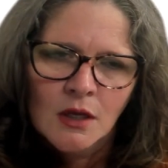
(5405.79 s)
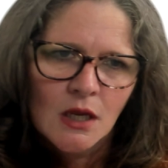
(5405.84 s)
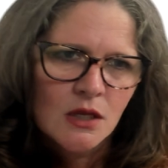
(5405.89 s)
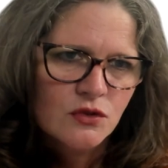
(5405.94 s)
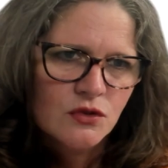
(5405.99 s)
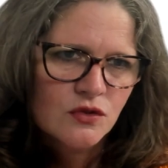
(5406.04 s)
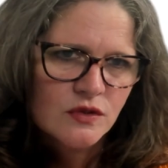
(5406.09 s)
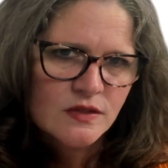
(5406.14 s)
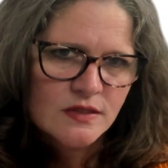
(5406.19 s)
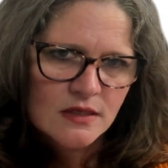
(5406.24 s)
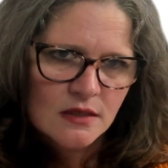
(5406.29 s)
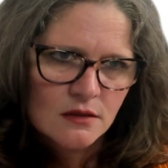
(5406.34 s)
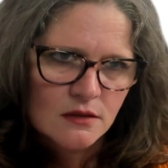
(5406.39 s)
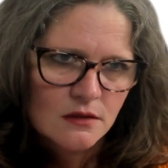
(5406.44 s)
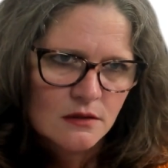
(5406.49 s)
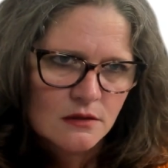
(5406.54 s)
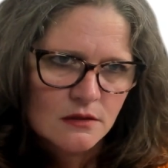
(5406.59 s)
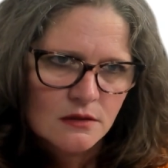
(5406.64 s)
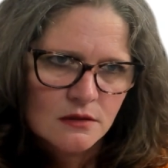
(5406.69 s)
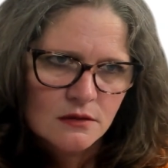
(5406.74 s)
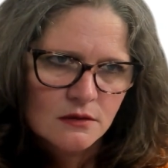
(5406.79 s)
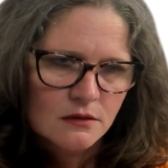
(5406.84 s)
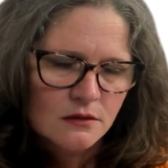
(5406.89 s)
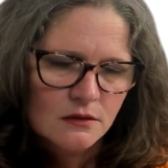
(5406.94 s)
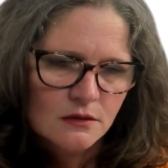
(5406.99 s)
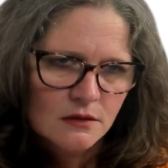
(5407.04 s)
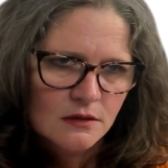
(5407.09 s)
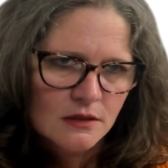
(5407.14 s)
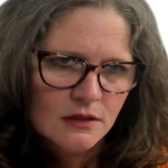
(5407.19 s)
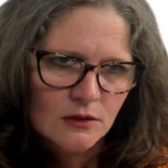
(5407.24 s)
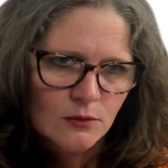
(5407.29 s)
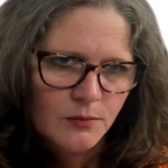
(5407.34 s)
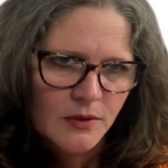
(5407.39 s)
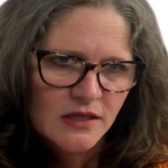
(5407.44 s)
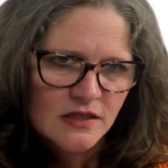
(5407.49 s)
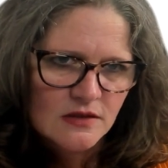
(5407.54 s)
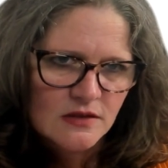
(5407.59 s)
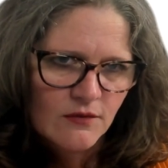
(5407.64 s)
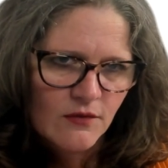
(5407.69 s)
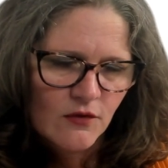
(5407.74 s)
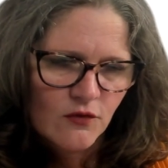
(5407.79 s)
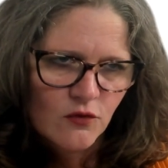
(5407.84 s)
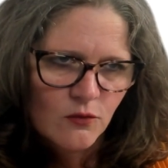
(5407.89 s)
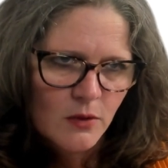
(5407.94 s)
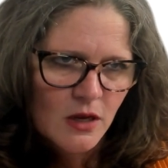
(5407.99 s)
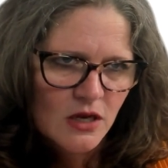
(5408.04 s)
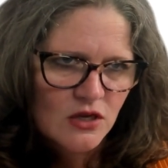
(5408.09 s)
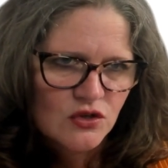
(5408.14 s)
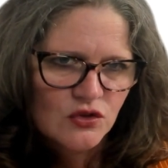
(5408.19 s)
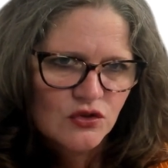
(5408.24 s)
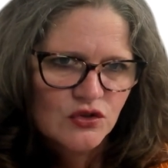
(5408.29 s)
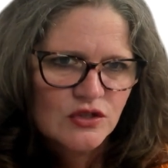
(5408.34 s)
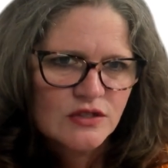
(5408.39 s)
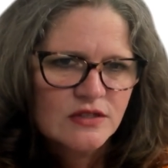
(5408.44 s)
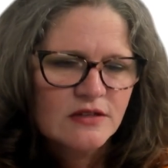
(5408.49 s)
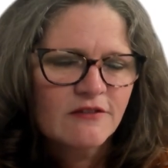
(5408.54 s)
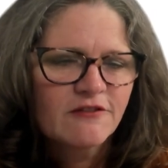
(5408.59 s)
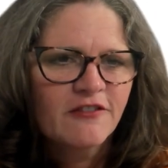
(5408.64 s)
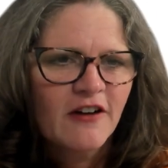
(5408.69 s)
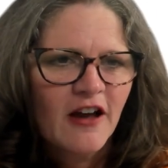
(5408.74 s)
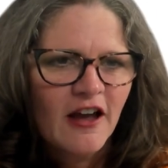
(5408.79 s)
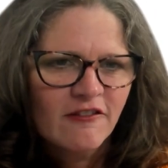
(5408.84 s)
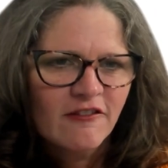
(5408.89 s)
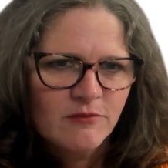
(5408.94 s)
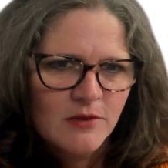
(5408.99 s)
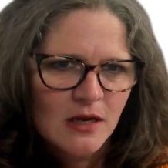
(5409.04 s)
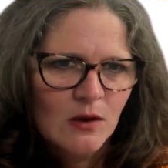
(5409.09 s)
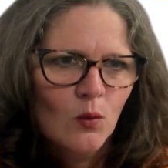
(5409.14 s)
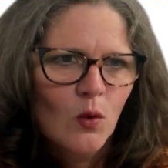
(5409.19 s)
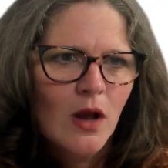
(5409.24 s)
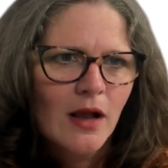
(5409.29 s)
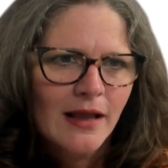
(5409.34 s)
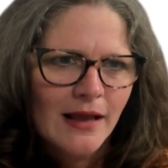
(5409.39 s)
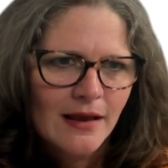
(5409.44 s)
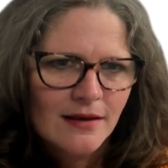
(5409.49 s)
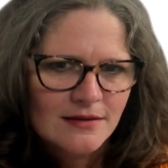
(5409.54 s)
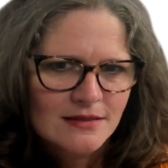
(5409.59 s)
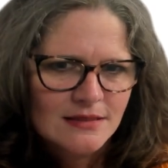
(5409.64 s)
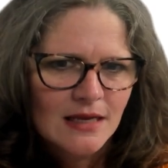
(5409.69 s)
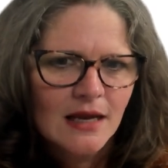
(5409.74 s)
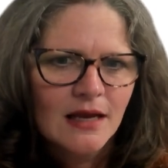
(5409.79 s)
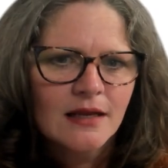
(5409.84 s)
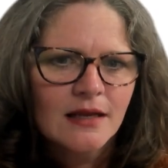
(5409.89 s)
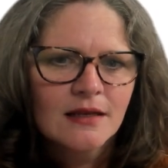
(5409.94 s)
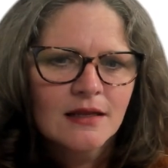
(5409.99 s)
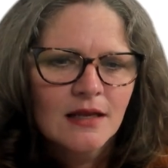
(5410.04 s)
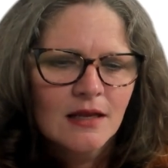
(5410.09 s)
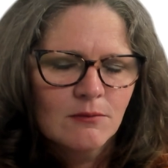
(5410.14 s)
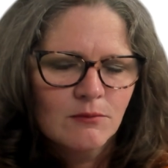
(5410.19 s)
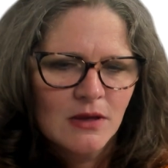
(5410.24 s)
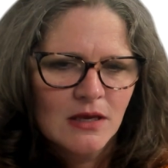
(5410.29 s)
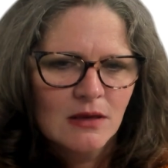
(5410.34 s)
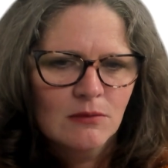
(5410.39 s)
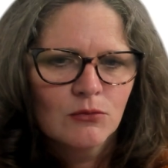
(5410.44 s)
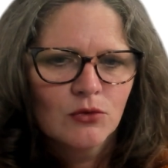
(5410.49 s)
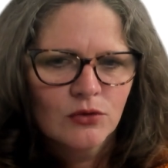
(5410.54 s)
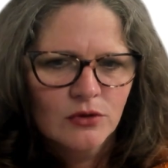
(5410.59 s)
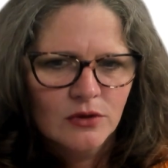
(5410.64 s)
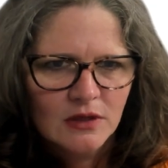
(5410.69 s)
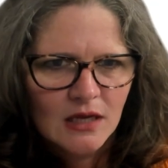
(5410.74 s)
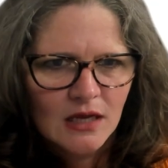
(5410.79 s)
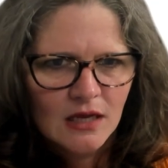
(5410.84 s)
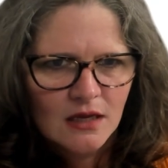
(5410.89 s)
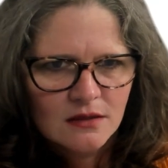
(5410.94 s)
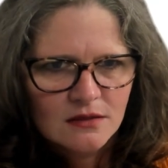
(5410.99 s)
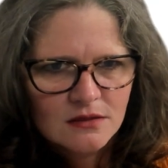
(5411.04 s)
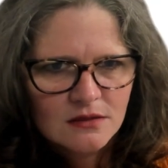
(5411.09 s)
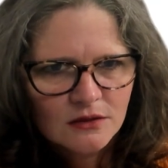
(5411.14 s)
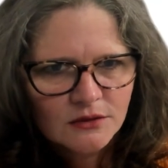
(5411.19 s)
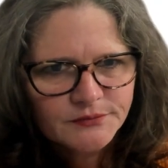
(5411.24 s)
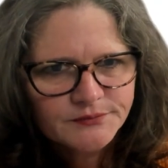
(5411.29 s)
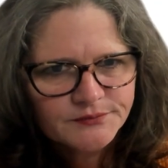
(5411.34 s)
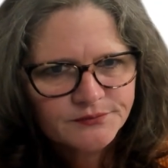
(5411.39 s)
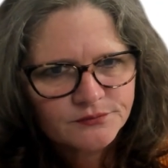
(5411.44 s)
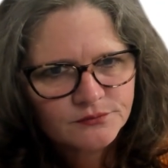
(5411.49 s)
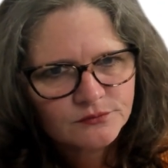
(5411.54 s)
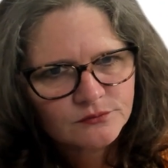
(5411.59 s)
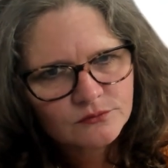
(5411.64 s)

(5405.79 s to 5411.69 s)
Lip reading: Interesting little piece of information. Just a 5 minute walk outside can be a mood enhancer.